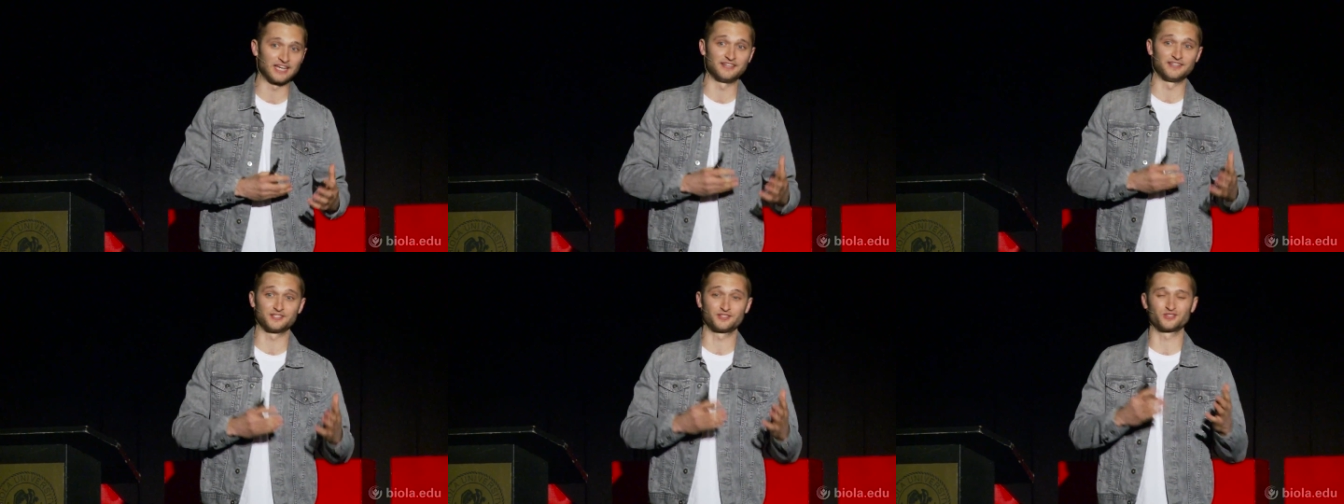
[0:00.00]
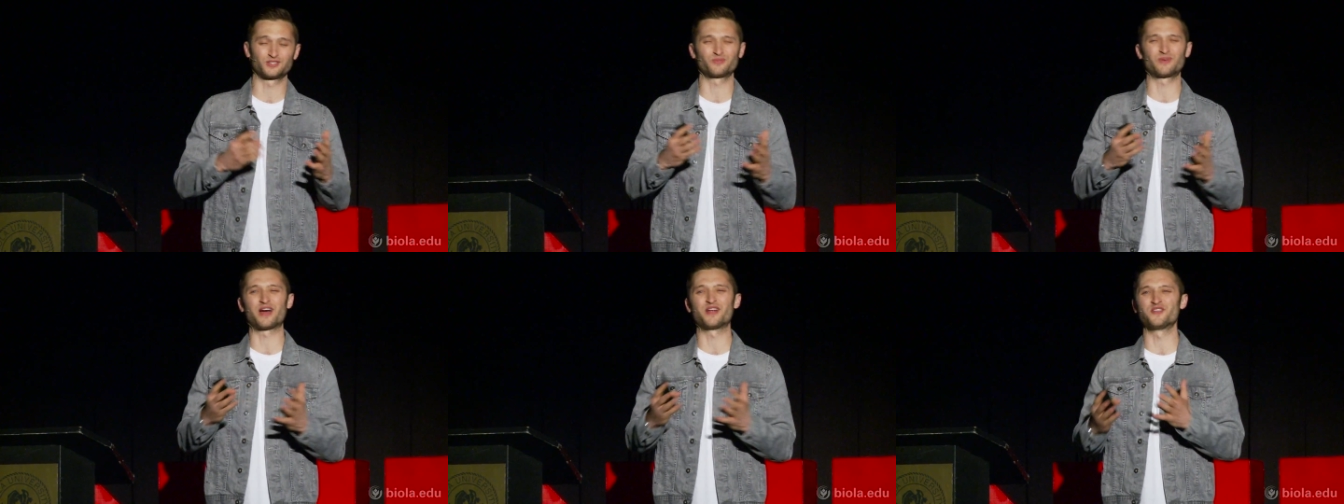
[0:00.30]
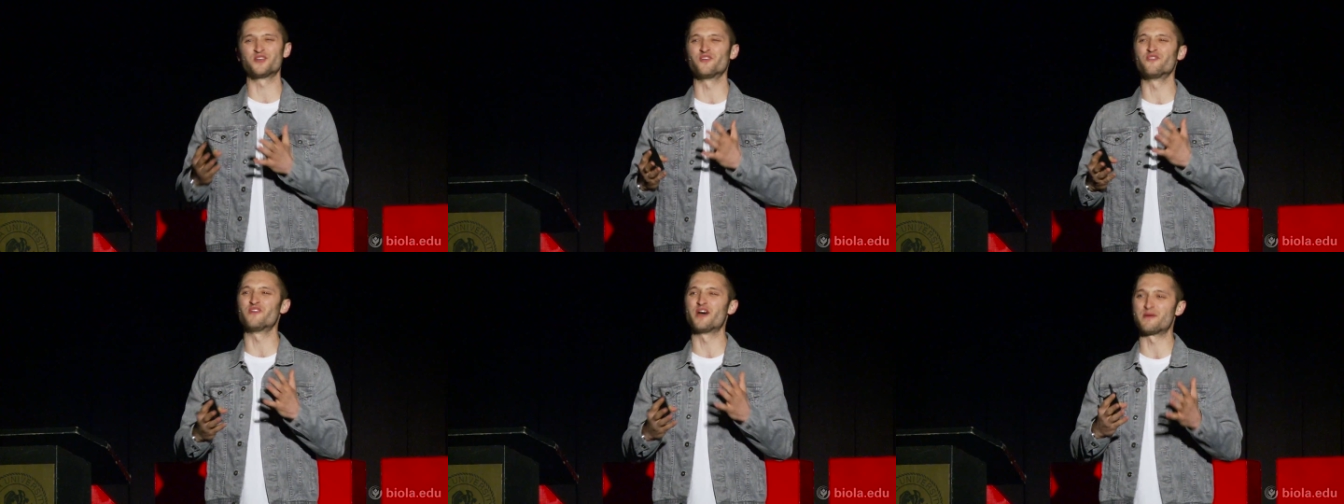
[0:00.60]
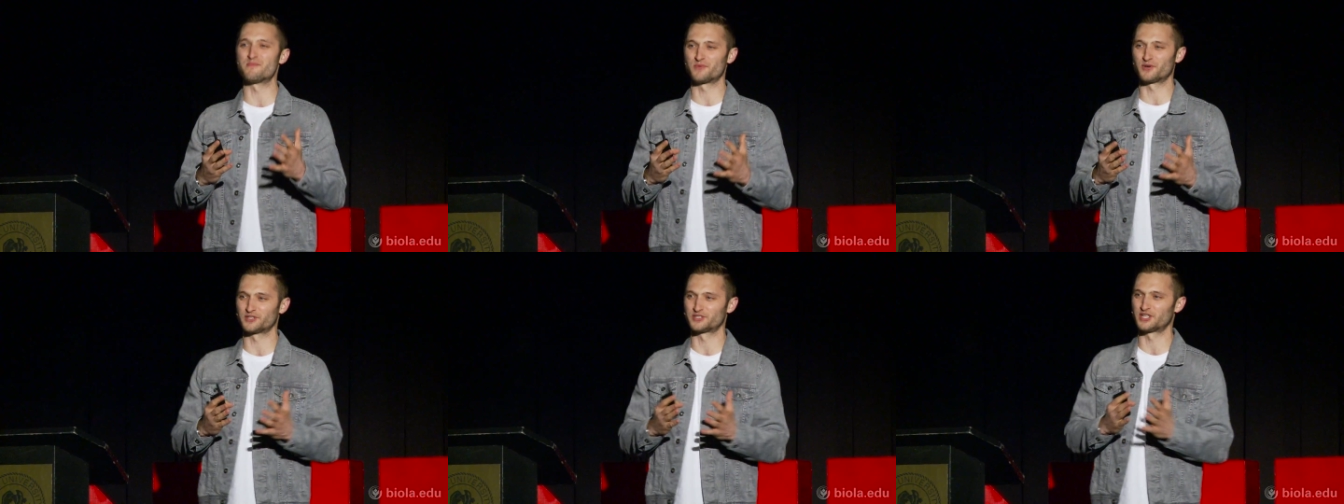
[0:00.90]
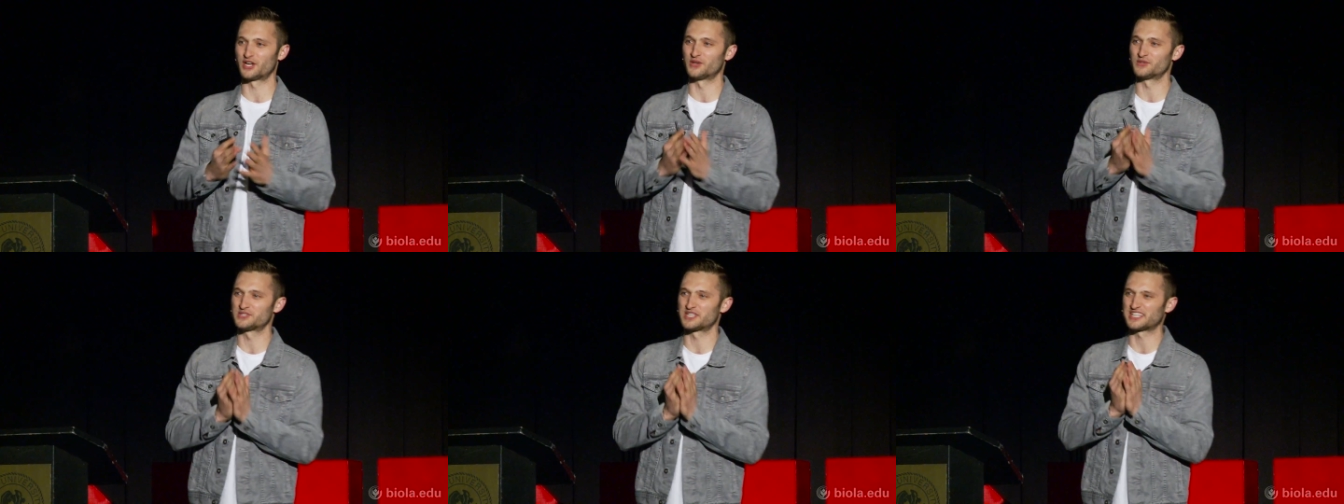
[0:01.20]
and this was around November,
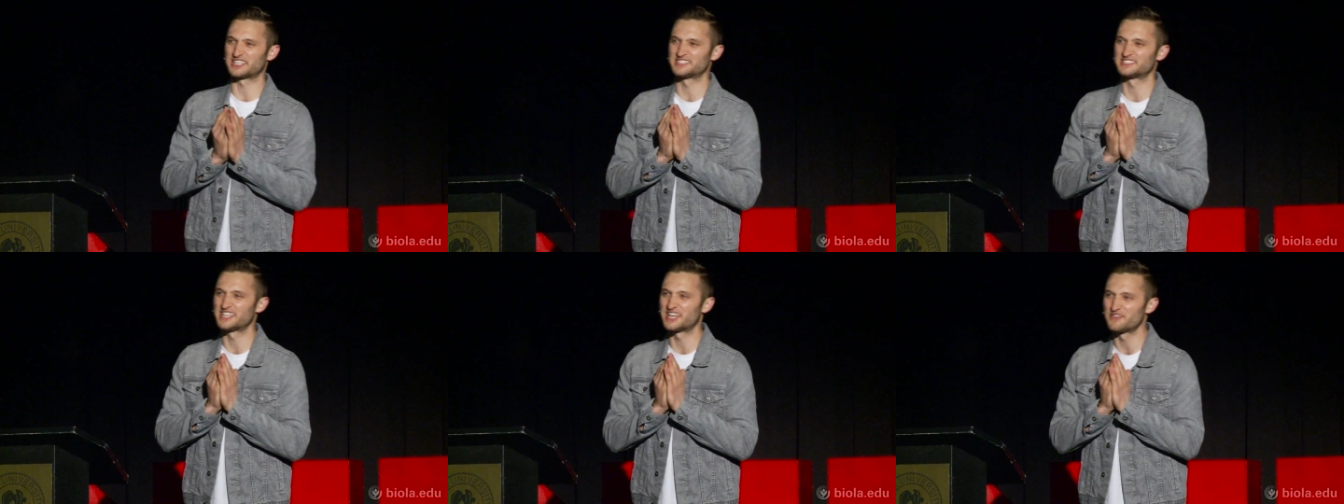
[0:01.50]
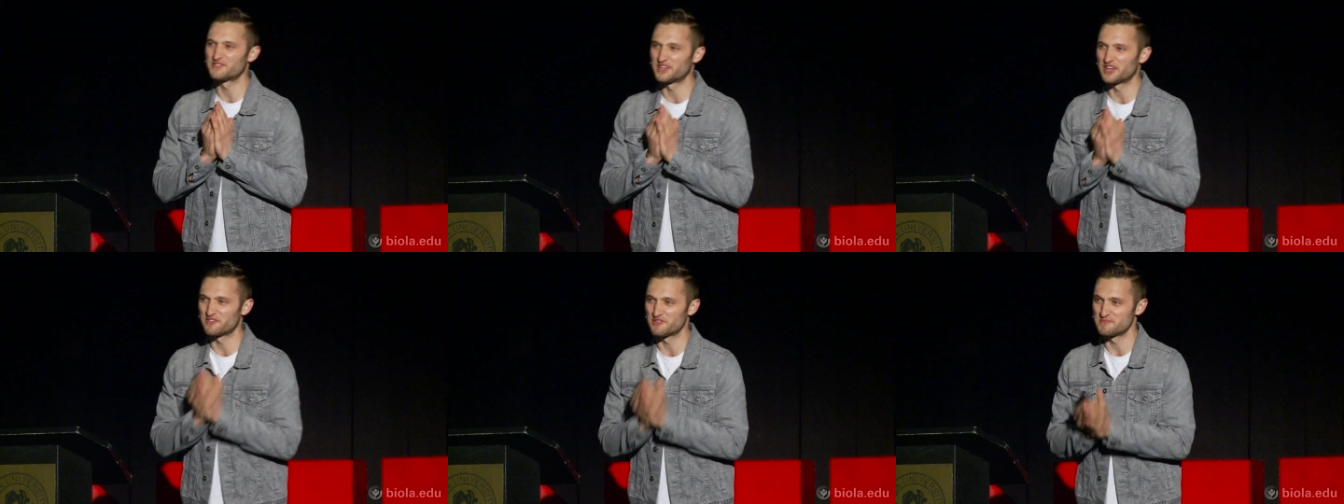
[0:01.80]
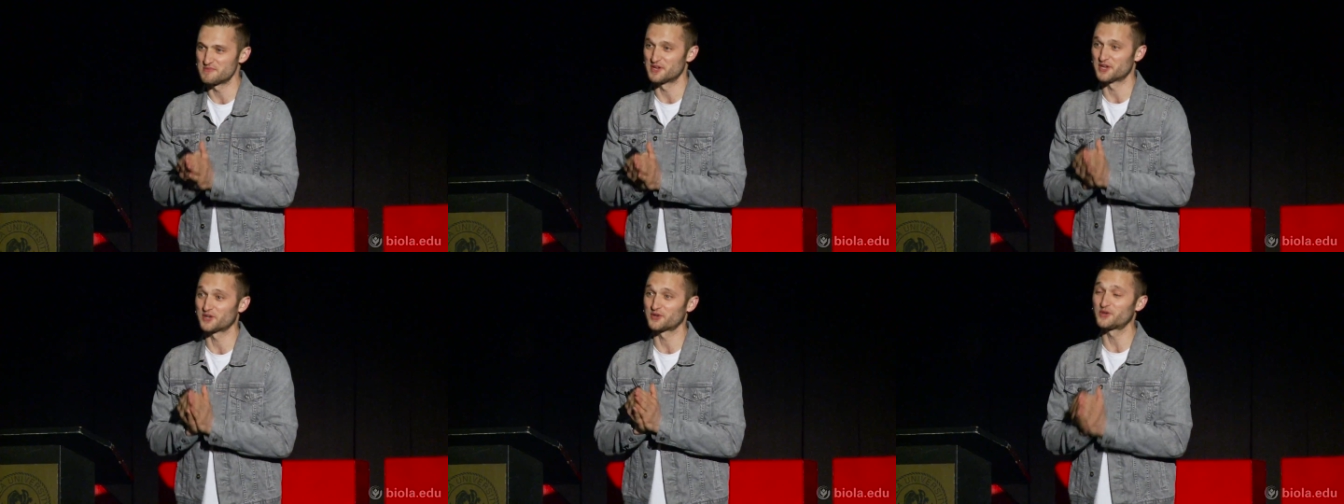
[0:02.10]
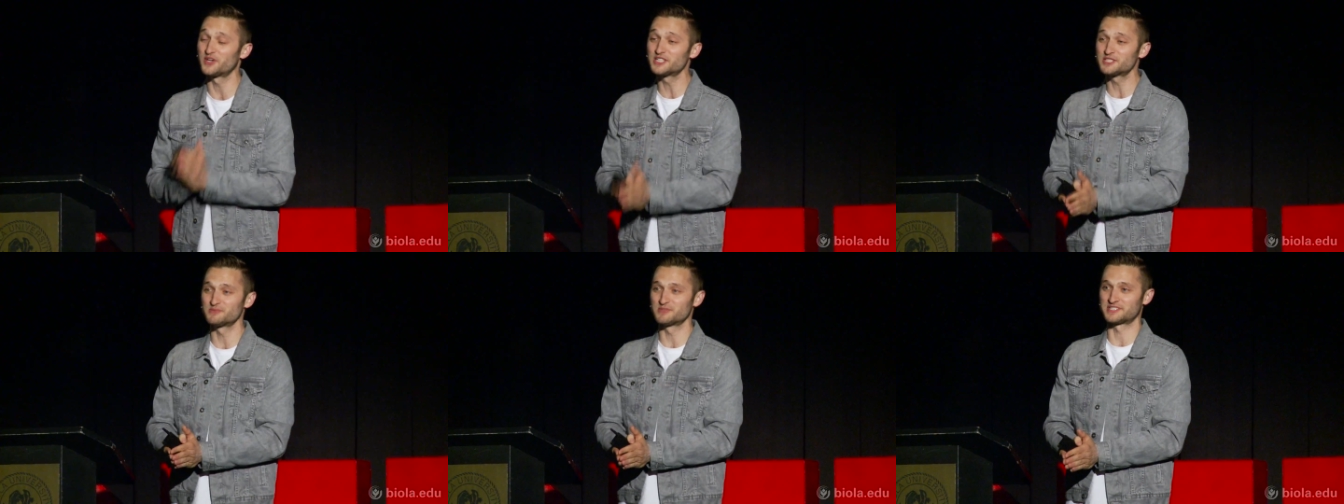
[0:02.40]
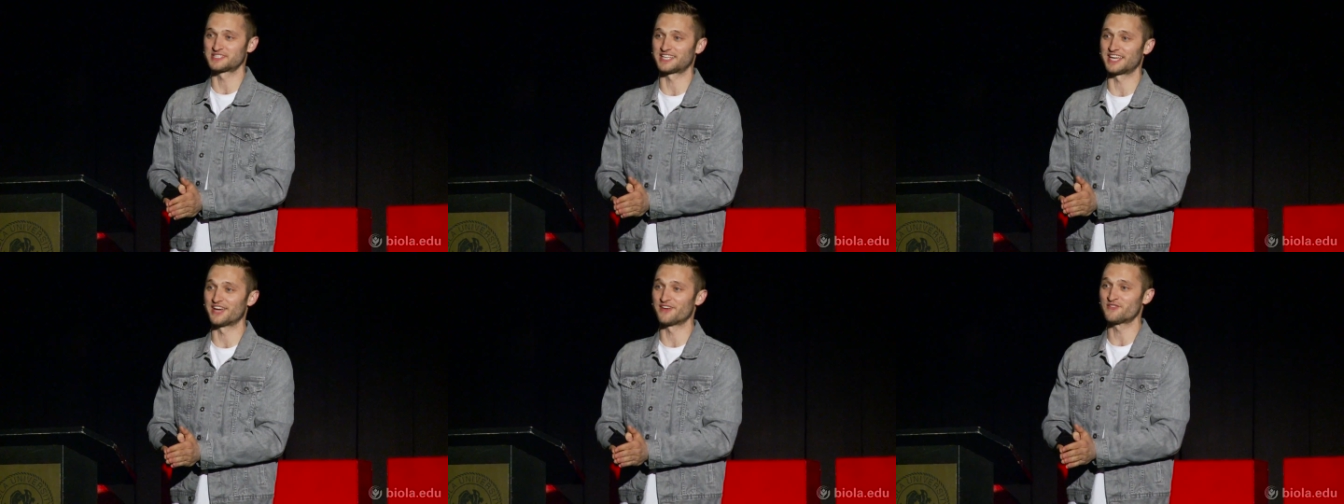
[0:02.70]
so I was like, instead of giving me a
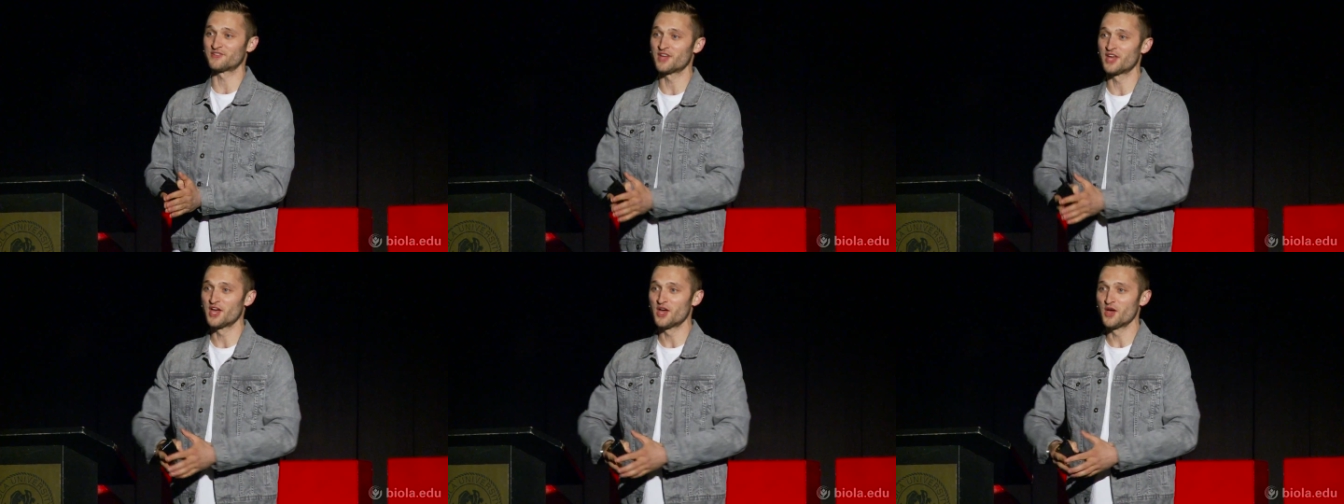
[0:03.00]
Christmas gift,